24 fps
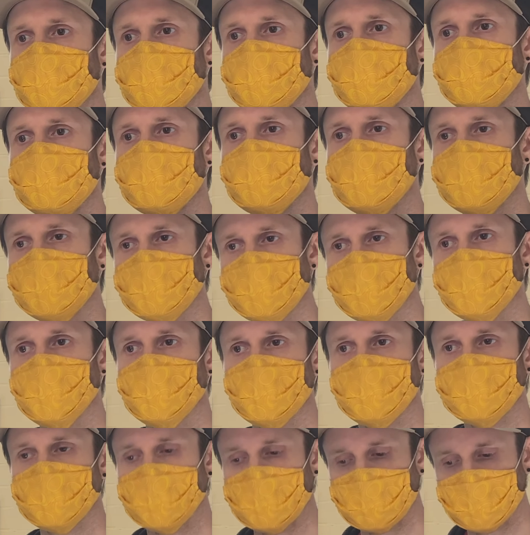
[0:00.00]
nitros
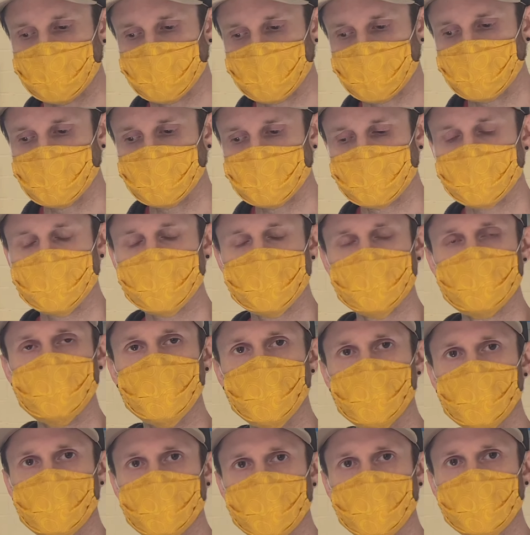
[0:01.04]
that small
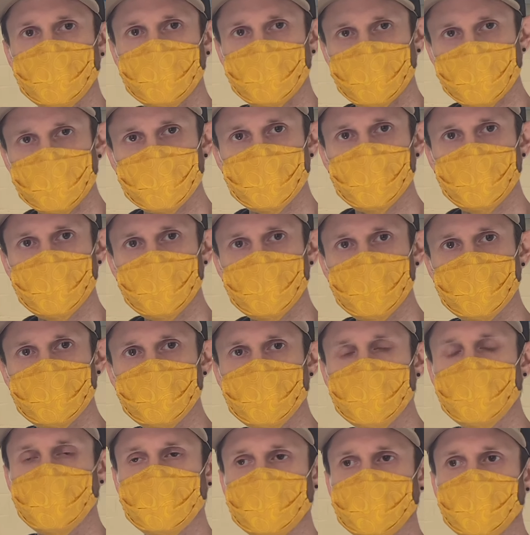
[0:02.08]
amount of liquid,
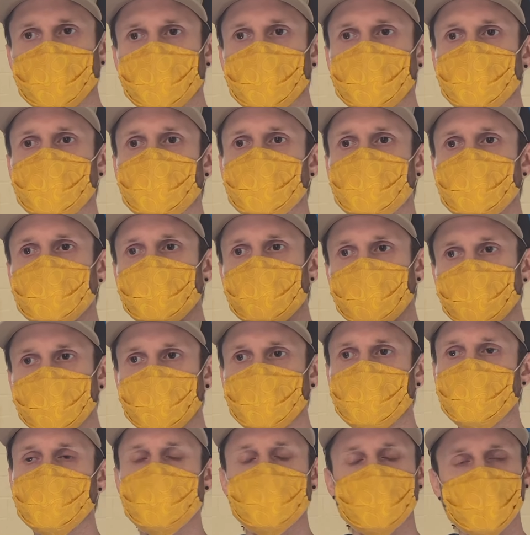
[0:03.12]
so it will, whenever you
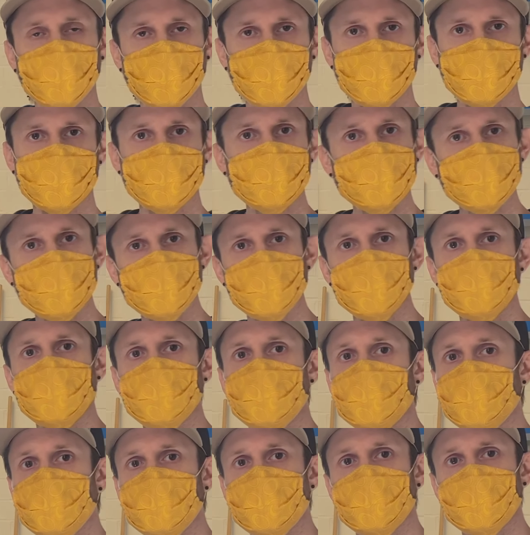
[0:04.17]
pour it into your
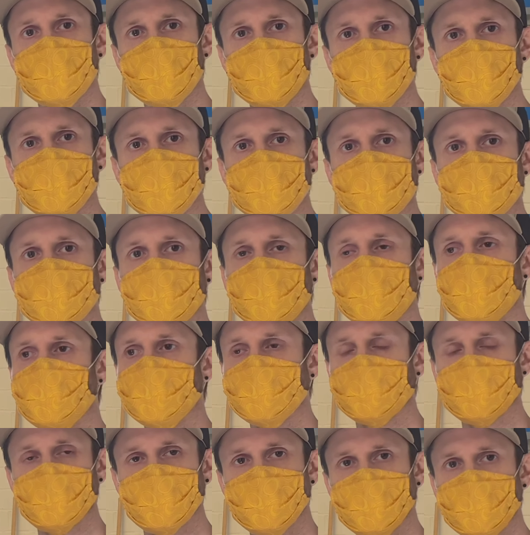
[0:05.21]
glass, it'll actually
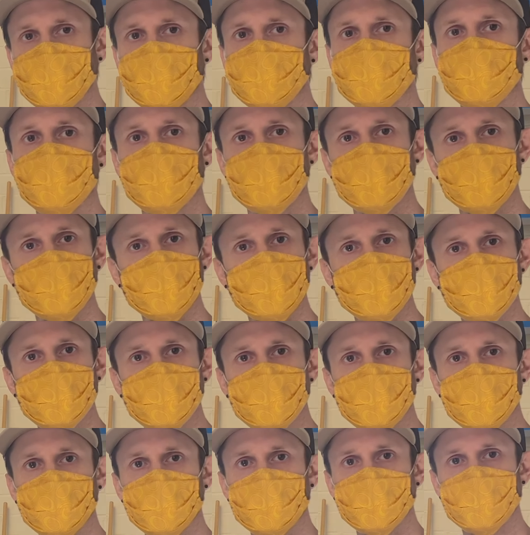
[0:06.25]
give it a
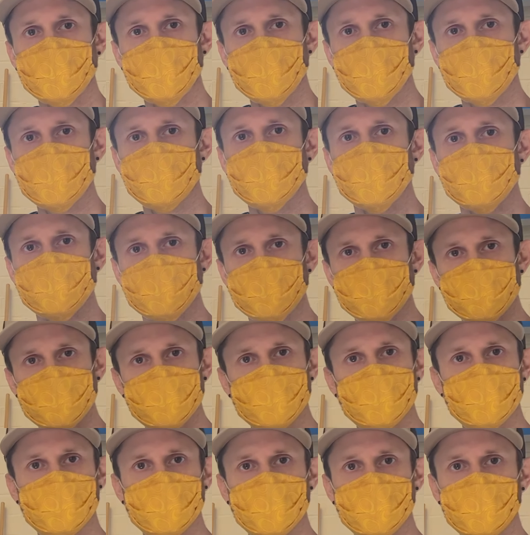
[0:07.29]
quarter inch
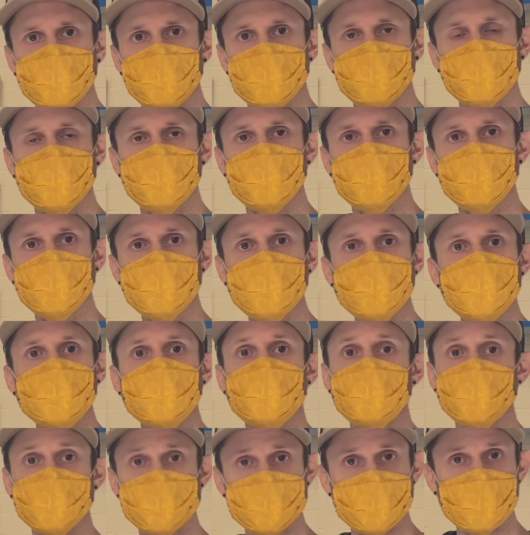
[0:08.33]
of head on the
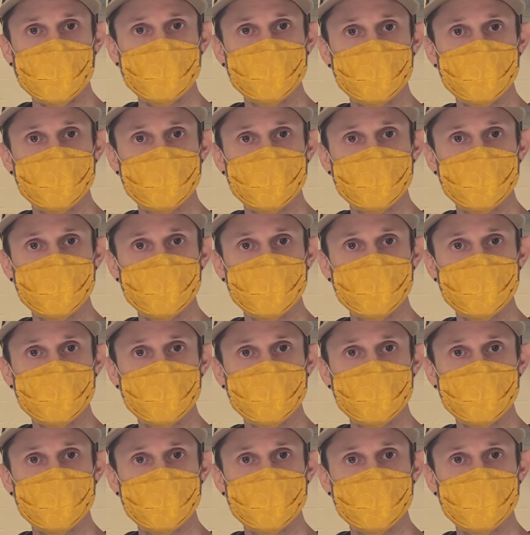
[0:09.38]
top.